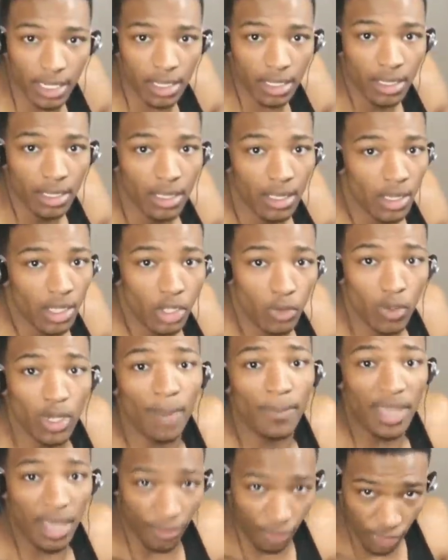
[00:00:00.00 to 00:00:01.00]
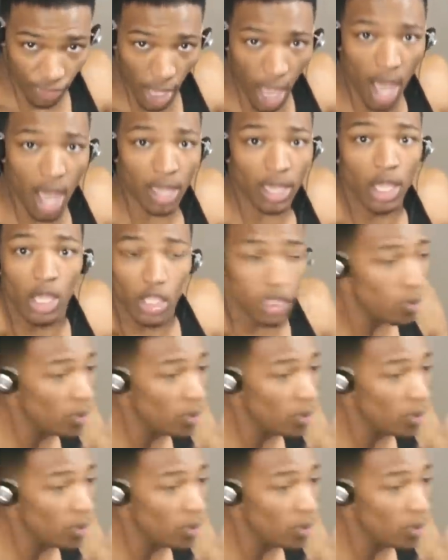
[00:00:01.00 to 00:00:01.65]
nigga? You want to be a thug?